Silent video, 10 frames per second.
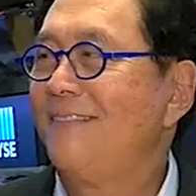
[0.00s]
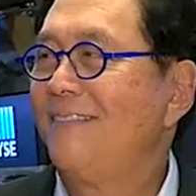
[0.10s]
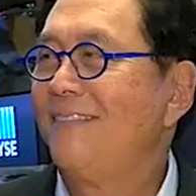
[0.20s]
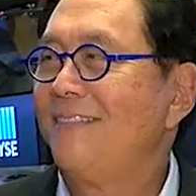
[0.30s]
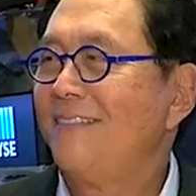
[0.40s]

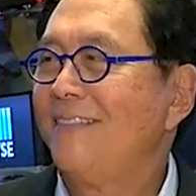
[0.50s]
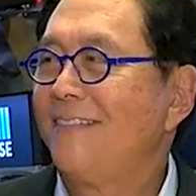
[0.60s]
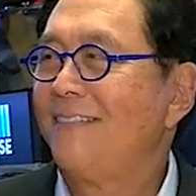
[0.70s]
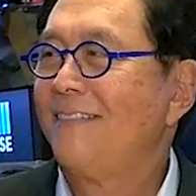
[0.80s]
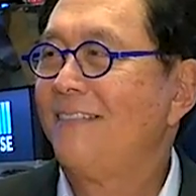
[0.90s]

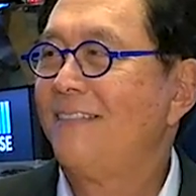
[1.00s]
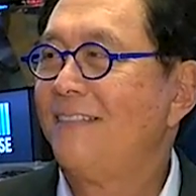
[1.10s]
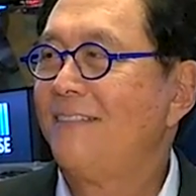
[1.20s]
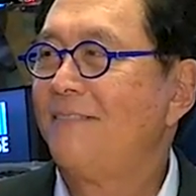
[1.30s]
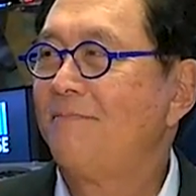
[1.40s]

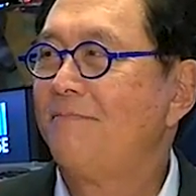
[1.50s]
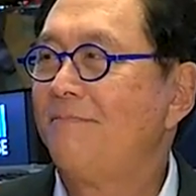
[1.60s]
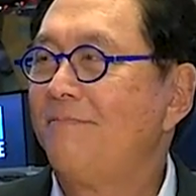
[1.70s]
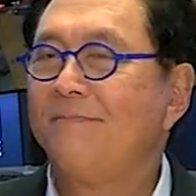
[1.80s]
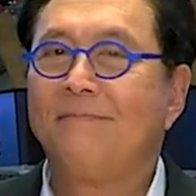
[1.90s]

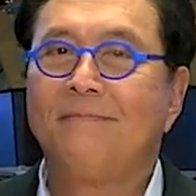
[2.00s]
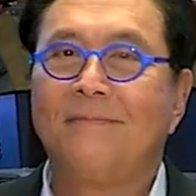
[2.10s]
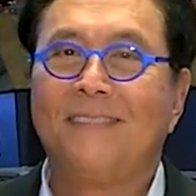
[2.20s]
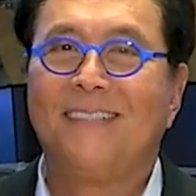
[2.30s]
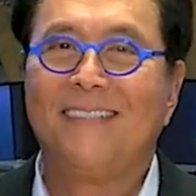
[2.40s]

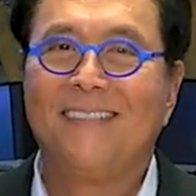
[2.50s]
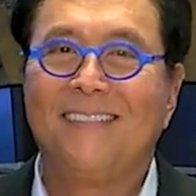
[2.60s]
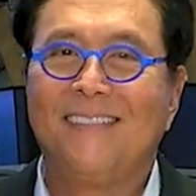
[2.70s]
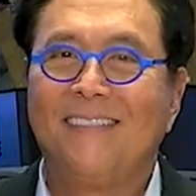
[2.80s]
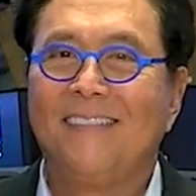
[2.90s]

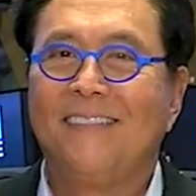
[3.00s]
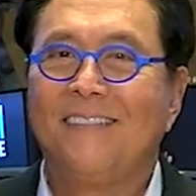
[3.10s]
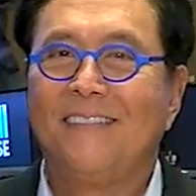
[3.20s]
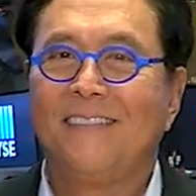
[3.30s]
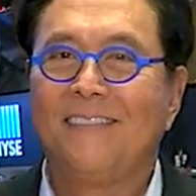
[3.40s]

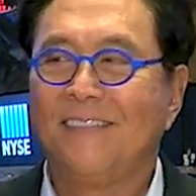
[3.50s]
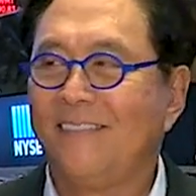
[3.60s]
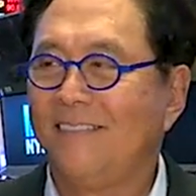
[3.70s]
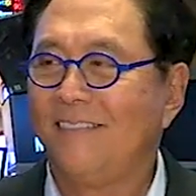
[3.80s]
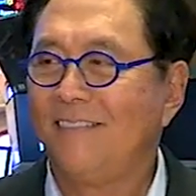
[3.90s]

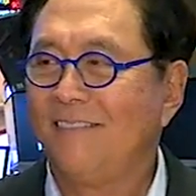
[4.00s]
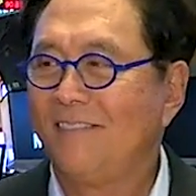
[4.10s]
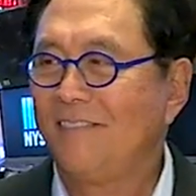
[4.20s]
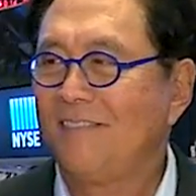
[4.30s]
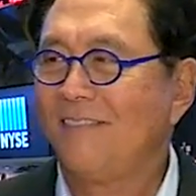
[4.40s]

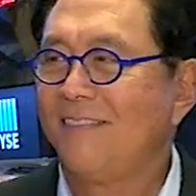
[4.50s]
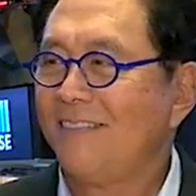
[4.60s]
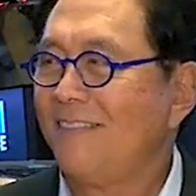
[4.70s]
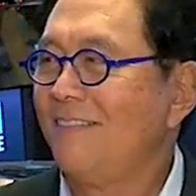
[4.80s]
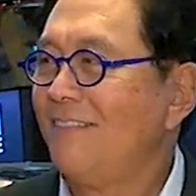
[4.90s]

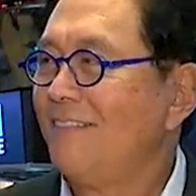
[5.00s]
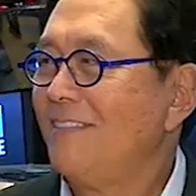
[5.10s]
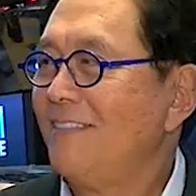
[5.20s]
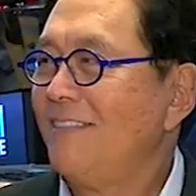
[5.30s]
The person shown says nothing.